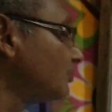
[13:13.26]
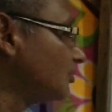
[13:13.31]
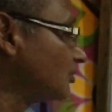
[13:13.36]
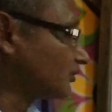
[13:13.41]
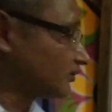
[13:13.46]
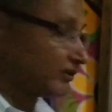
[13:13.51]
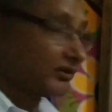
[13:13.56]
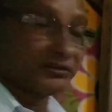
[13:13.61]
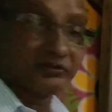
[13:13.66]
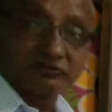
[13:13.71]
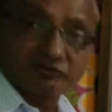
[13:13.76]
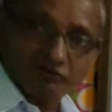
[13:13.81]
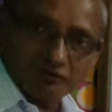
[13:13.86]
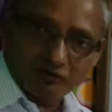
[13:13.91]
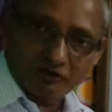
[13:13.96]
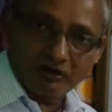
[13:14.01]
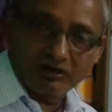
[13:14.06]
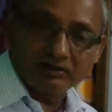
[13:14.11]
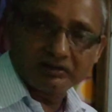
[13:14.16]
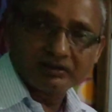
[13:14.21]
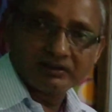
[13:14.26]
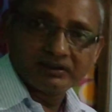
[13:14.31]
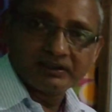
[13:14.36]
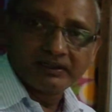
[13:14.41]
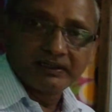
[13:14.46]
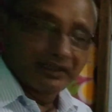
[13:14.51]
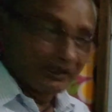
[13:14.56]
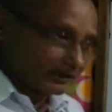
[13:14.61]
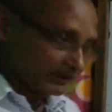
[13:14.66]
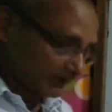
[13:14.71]
look strong,
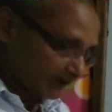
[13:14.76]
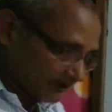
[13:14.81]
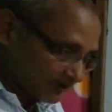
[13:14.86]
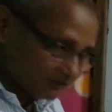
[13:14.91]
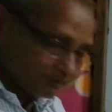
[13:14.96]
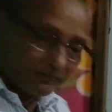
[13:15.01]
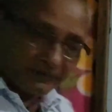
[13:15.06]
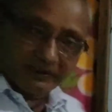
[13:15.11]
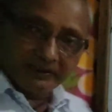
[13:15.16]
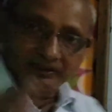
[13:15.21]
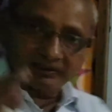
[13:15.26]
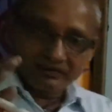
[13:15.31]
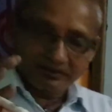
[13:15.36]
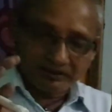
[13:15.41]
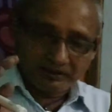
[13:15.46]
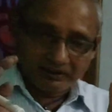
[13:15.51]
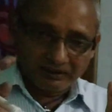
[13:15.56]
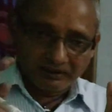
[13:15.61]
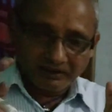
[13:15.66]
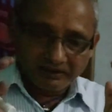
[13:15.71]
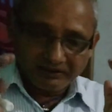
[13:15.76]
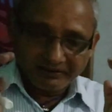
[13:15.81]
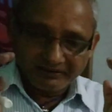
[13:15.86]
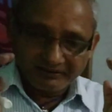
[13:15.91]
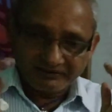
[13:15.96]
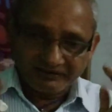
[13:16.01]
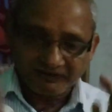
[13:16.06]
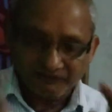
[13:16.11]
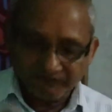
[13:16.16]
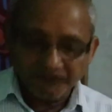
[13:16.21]
let's be
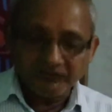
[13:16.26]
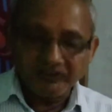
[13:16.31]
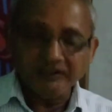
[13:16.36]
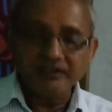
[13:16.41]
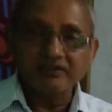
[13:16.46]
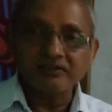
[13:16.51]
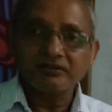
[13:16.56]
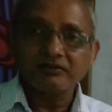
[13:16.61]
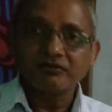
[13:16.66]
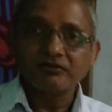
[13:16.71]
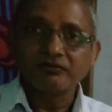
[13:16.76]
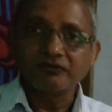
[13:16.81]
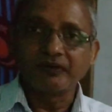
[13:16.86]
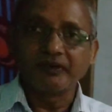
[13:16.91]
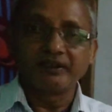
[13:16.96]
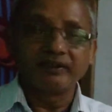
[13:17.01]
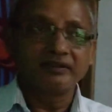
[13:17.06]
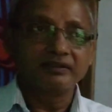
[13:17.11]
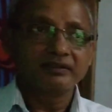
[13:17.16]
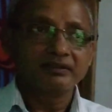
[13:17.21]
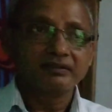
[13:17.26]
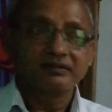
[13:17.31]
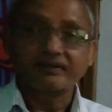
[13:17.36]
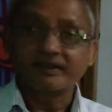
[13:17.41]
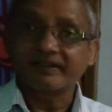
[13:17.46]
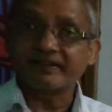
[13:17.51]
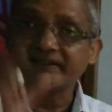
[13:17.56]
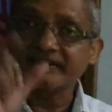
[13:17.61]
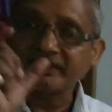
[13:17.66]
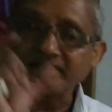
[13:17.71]
definite with
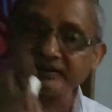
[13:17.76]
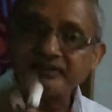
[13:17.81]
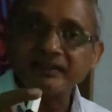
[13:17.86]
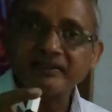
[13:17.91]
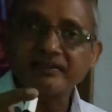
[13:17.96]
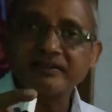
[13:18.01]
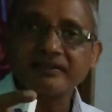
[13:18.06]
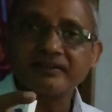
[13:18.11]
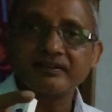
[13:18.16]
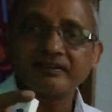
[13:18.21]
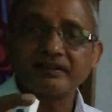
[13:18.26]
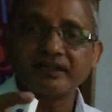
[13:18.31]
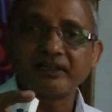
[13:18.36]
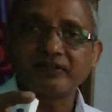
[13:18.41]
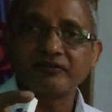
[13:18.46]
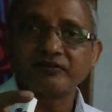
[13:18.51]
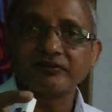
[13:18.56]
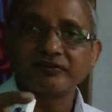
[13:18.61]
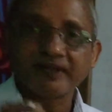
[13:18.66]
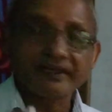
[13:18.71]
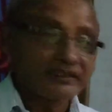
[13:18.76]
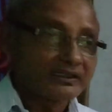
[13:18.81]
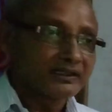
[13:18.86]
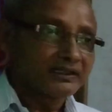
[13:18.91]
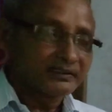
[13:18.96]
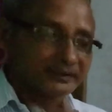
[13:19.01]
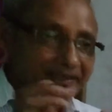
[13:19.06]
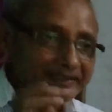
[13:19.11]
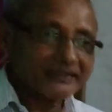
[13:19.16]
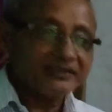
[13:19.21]
the sentences that we write.
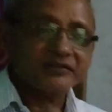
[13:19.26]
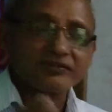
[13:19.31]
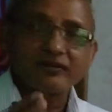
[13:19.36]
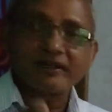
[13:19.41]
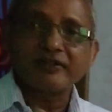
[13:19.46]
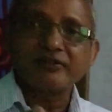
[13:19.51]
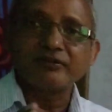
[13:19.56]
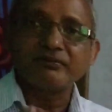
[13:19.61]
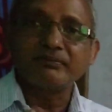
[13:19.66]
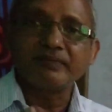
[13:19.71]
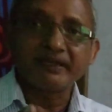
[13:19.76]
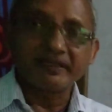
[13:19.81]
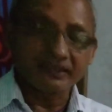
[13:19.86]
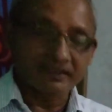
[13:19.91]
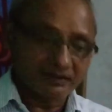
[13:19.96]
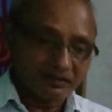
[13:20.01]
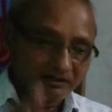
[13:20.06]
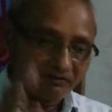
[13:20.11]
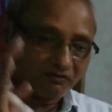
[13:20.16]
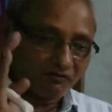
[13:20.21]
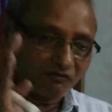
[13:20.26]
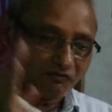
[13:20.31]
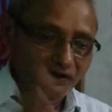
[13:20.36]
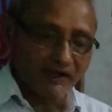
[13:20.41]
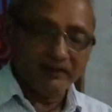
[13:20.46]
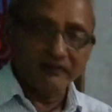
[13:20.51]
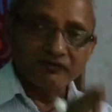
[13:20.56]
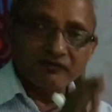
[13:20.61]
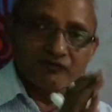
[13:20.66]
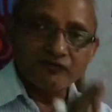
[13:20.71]
Let's try to make it
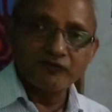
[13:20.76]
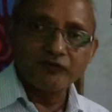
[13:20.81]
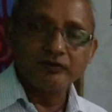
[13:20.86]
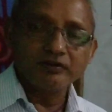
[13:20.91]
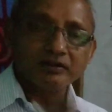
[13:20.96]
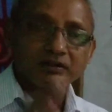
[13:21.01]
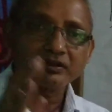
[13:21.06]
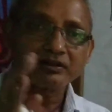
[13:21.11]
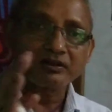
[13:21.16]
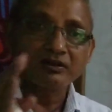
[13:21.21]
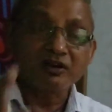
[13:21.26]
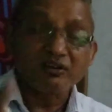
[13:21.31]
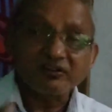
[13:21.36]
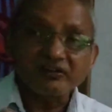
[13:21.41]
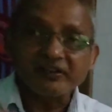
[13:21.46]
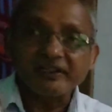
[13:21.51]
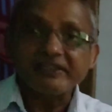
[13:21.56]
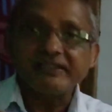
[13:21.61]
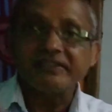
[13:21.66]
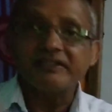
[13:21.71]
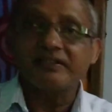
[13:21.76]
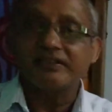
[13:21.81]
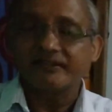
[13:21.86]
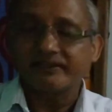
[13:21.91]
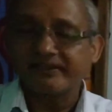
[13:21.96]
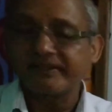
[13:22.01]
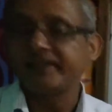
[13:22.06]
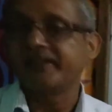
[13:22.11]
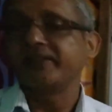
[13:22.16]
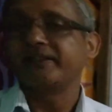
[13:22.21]
one full concrete
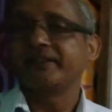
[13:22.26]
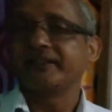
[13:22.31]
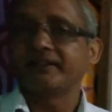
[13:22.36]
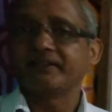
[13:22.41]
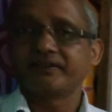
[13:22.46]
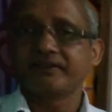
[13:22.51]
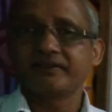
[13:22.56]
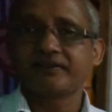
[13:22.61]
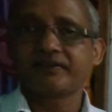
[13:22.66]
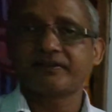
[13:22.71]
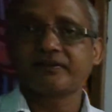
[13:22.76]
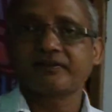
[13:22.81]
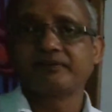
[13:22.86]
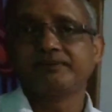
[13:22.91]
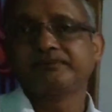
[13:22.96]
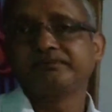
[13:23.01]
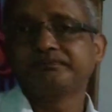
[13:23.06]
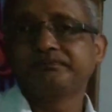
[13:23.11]
sentence.